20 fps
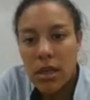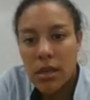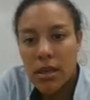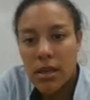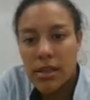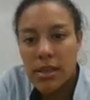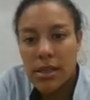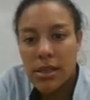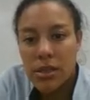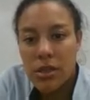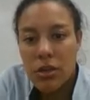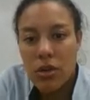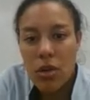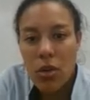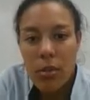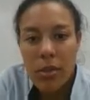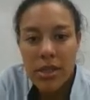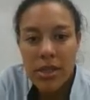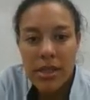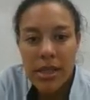The sister
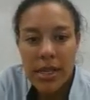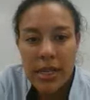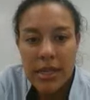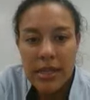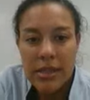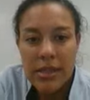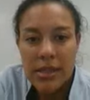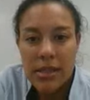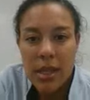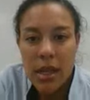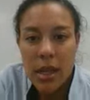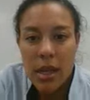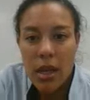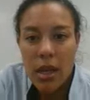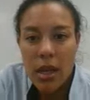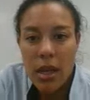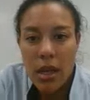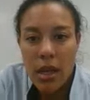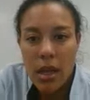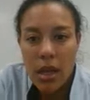chromatids
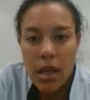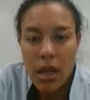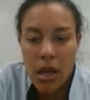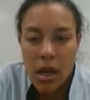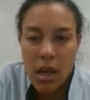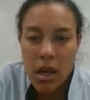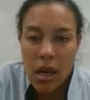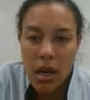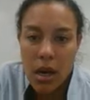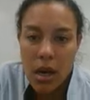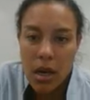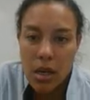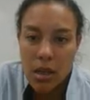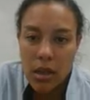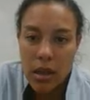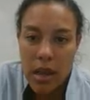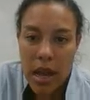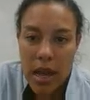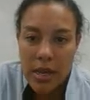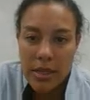are
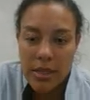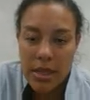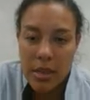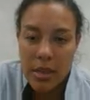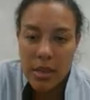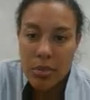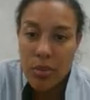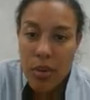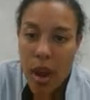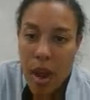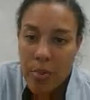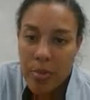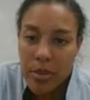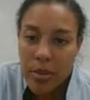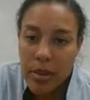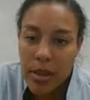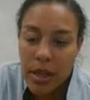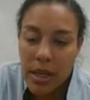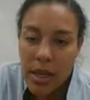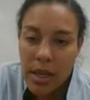lined up
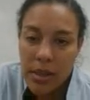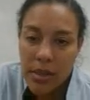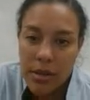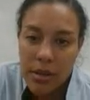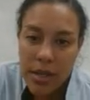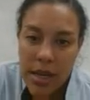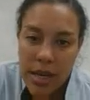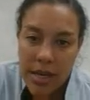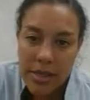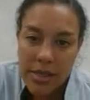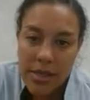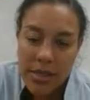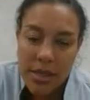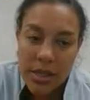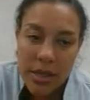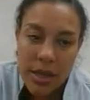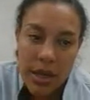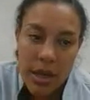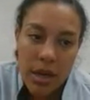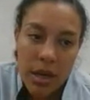properly and they're next
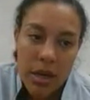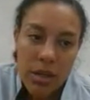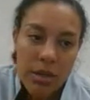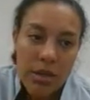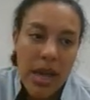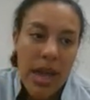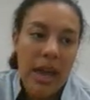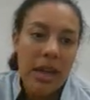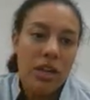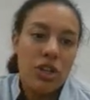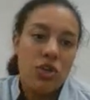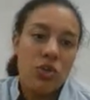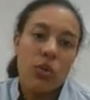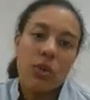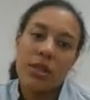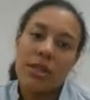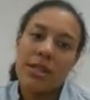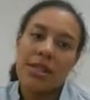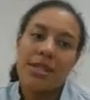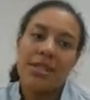to their
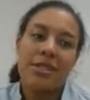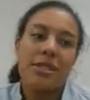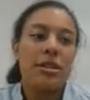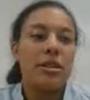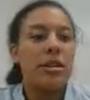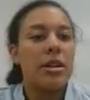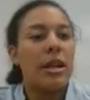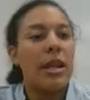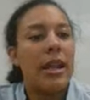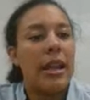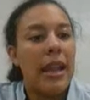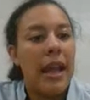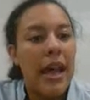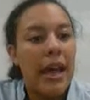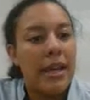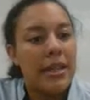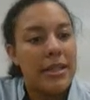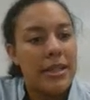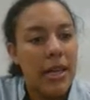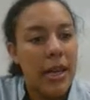actual sister and
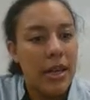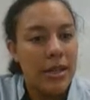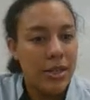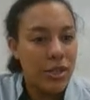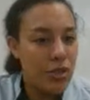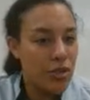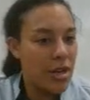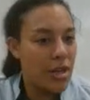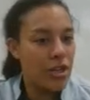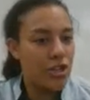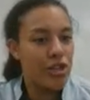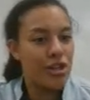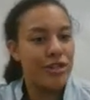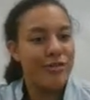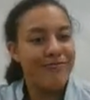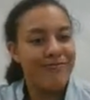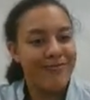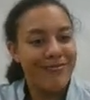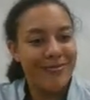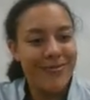not a stranger.
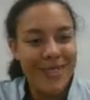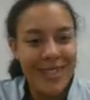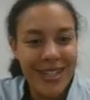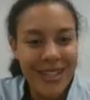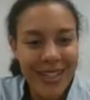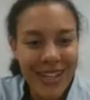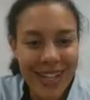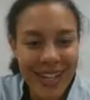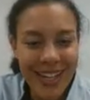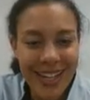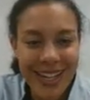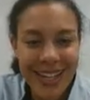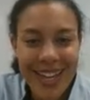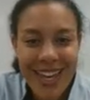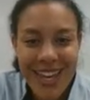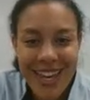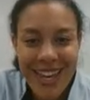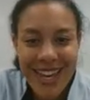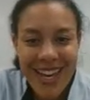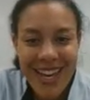
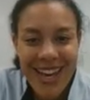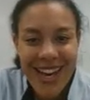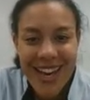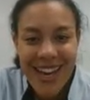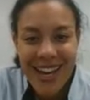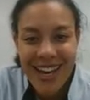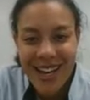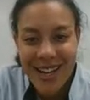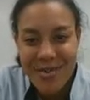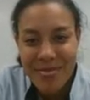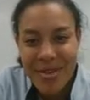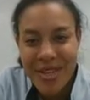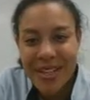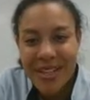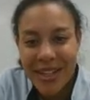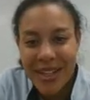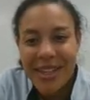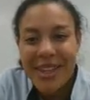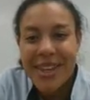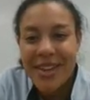
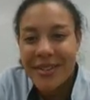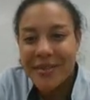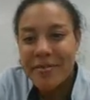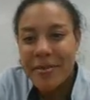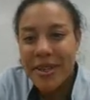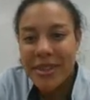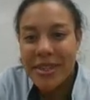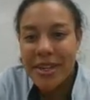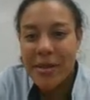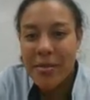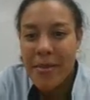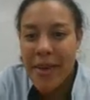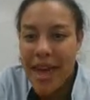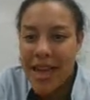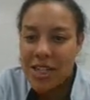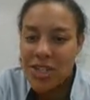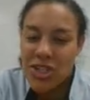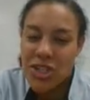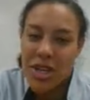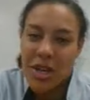But they're
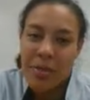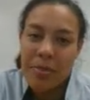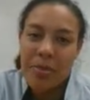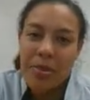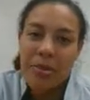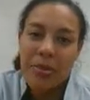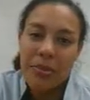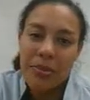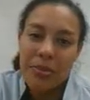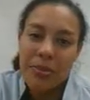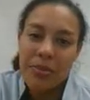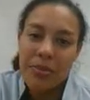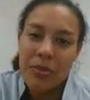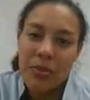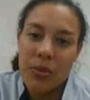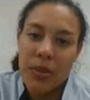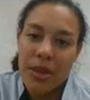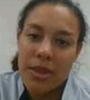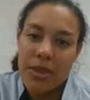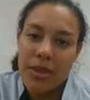matched up
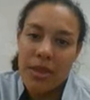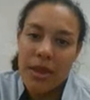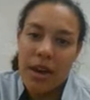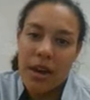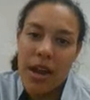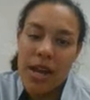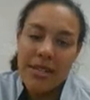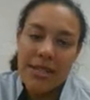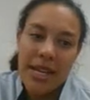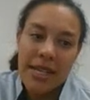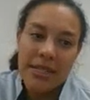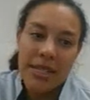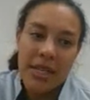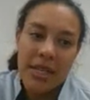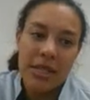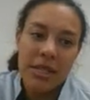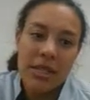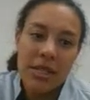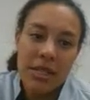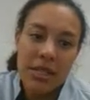with their
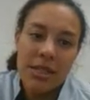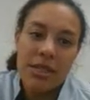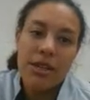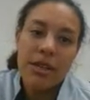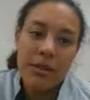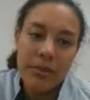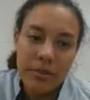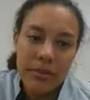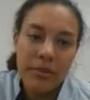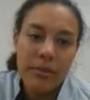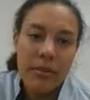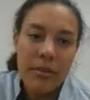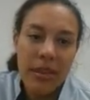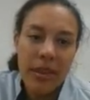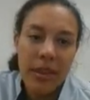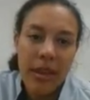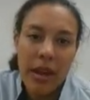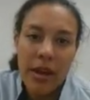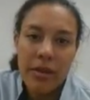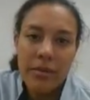identical sister
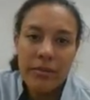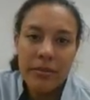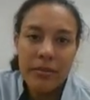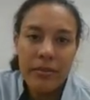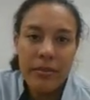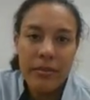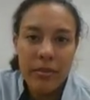there.